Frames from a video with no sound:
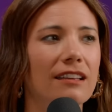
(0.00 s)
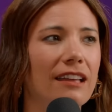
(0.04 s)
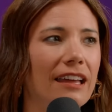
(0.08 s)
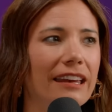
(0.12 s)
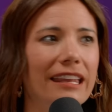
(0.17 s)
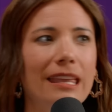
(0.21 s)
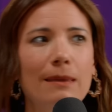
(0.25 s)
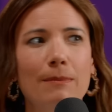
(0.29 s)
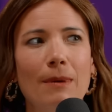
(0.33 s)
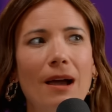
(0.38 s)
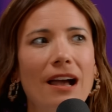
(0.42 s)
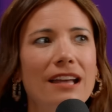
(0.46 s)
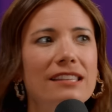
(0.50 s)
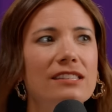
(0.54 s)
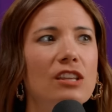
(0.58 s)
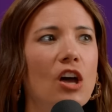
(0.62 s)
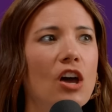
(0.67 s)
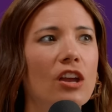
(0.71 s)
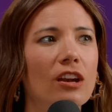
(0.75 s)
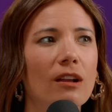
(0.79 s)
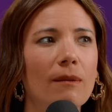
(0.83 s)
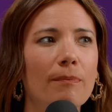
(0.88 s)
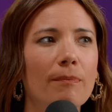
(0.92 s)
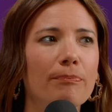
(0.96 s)
Gotta keep eyes
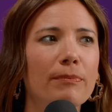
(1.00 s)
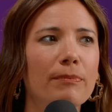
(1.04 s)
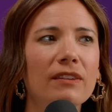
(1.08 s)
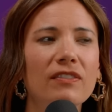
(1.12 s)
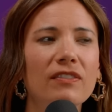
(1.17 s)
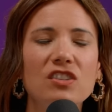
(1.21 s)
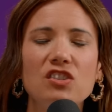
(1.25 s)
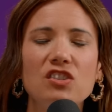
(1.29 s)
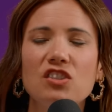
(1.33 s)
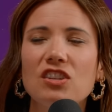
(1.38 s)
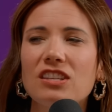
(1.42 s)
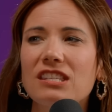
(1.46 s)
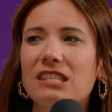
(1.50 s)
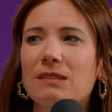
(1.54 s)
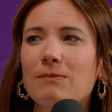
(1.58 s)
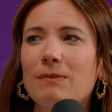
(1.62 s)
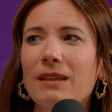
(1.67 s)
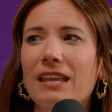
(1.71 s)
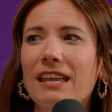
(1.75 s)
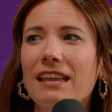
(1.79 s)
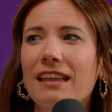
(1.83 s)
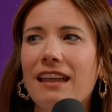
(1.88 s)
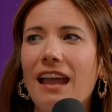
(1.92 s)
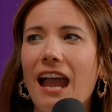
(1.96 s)
on them. But if it's just
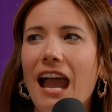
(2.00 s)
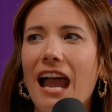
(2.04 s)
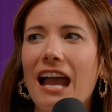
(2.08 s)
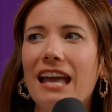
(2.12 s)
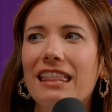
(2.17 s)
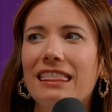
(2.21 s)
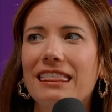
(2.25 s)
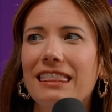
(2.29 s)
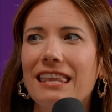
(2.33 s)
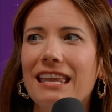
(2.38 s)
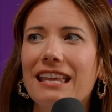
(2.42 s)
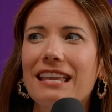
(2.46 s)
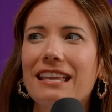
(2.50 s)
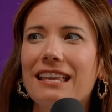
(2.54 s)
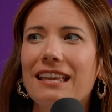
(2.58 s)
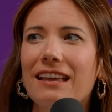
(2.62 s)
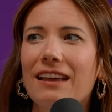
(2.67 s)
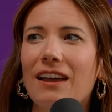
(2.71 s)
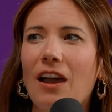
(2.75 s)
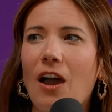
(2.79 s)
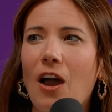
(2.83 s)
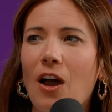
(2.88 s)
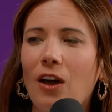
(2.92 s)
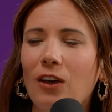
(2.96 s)
me, I
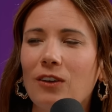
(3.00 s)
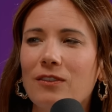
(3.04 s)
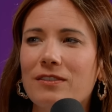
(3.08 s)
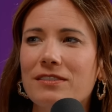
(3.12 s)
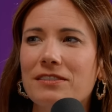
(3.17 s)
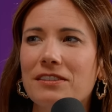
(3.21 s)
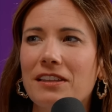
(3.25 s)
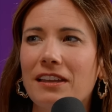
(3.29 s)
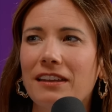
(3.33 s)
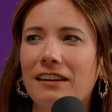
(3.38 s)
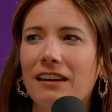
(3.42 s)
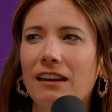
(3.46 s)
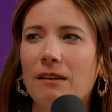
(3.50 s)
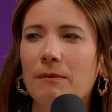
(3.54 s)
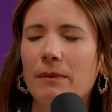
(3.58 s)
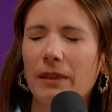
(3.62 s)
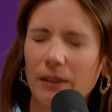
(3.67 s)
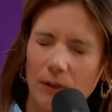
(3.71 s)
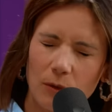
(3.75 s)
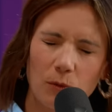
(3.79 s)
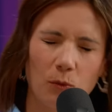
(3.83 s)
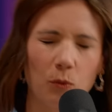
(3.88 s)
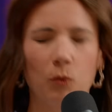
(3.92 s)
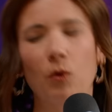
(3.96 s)
think all of a sudden I'd be
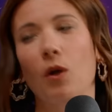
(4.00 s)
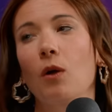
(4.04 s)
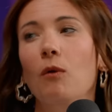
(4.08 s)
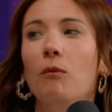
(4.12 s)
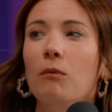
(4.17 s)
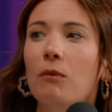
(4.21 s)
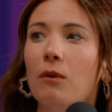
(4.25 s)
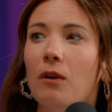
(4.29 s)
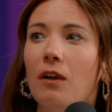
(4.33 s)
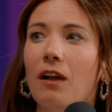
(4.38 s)
like, Whoa.